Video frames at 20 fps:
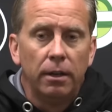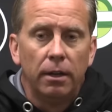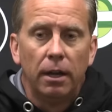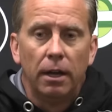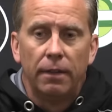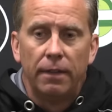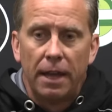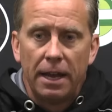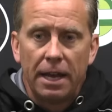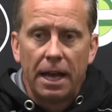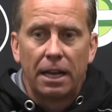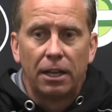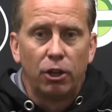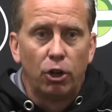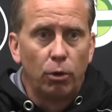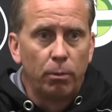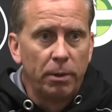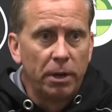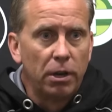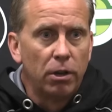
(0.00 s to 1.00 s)
and they got a
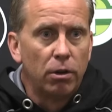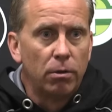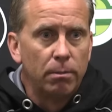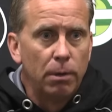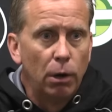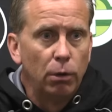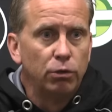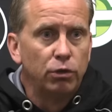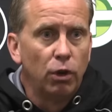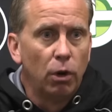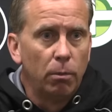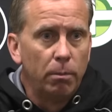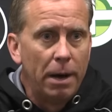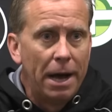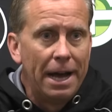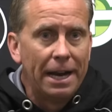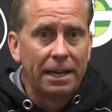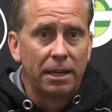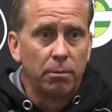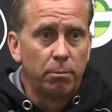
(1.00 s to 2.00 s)
little bit of their mojo
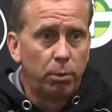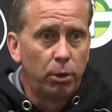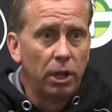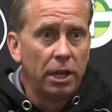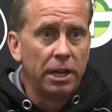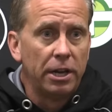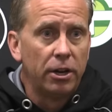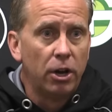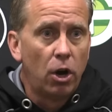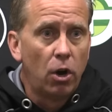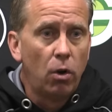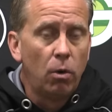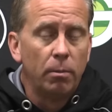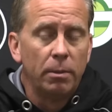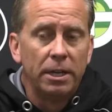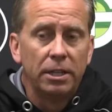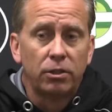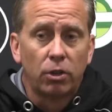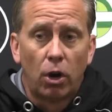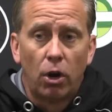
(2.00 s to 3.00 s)
back and played at home,
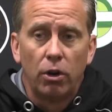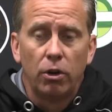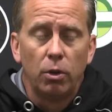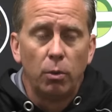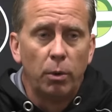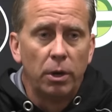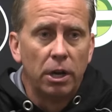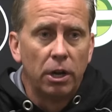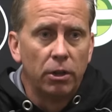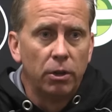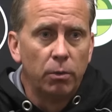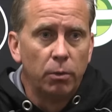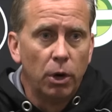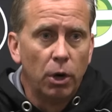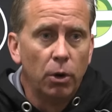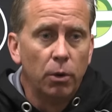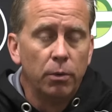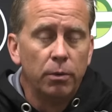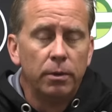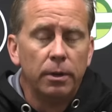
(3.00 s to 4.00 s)
and it's hard to win on the
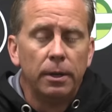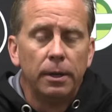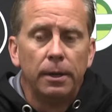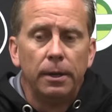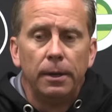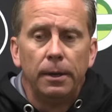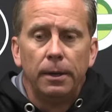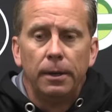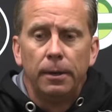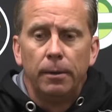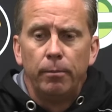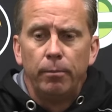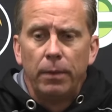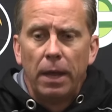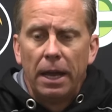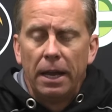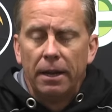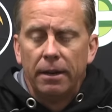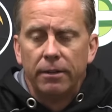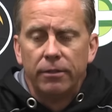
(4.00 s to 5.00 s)
road,
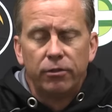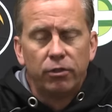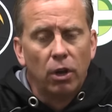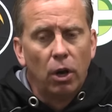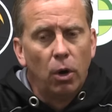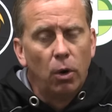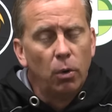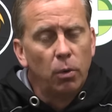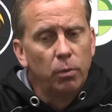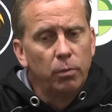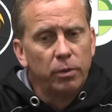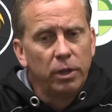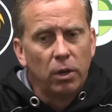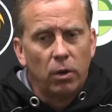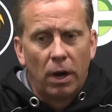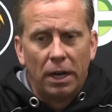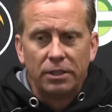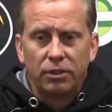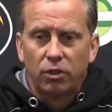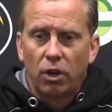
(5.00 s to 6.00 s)
and so you
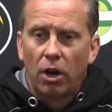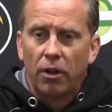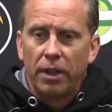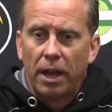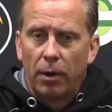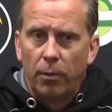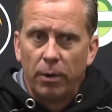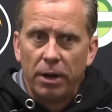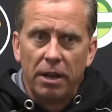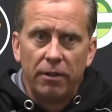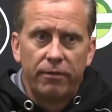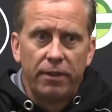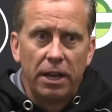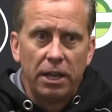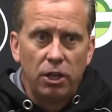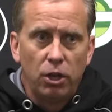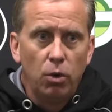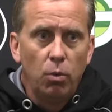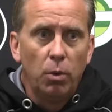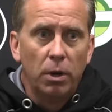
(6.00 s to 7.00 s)
know I saw that when
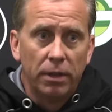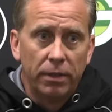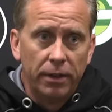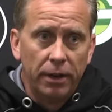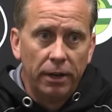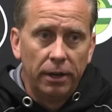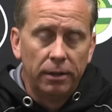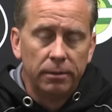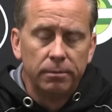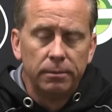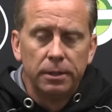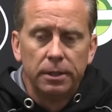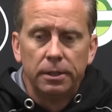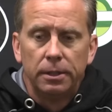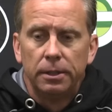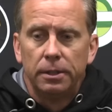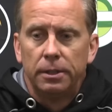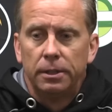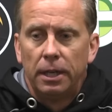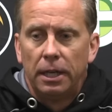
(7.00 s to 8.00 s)
FAU went there,
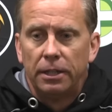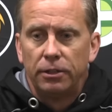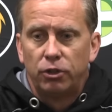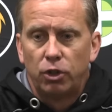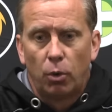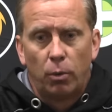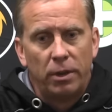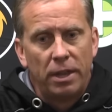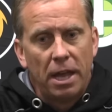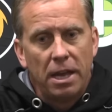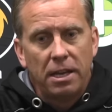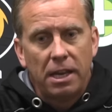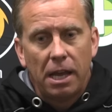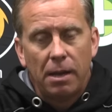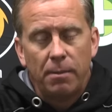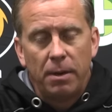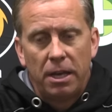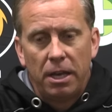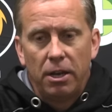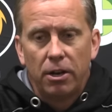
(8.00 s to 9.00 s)
and so when they
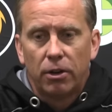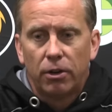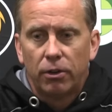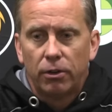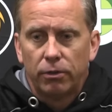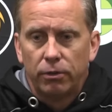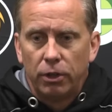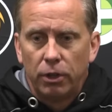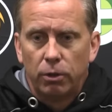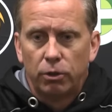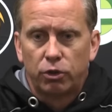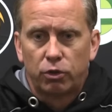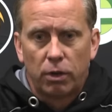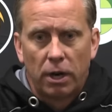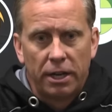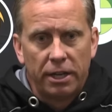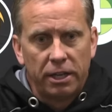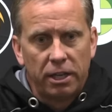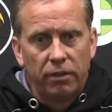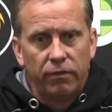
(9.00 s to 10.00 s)
came here, you know it's
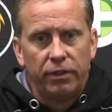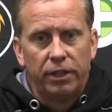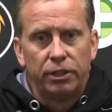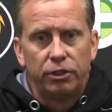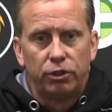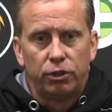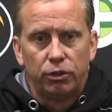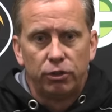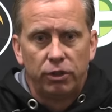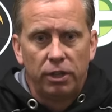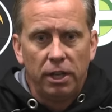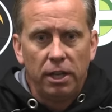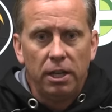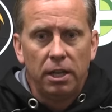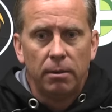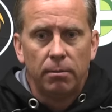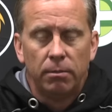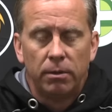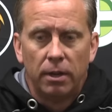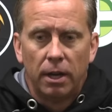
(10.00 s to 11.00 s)
trying to convince your
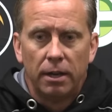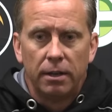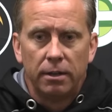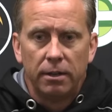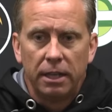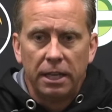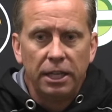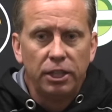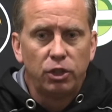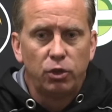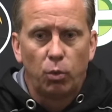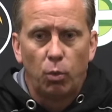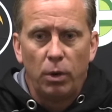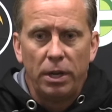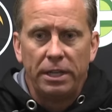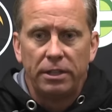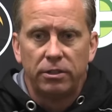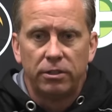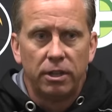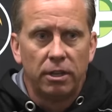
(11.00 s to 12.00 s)
team that each
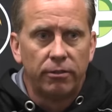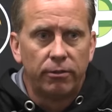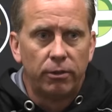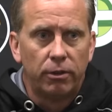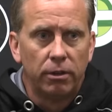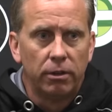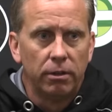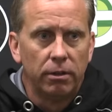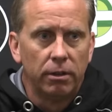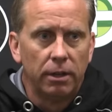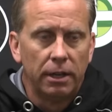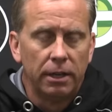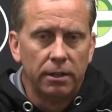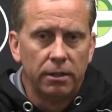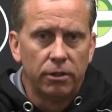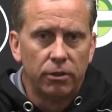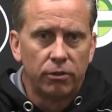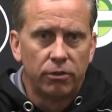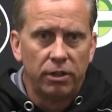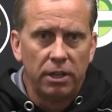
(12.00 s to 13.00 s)
week's different,
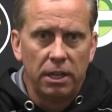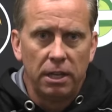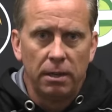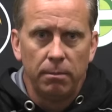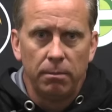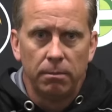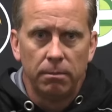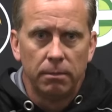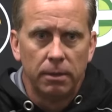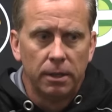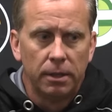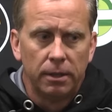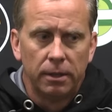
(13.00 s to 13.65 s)
and your team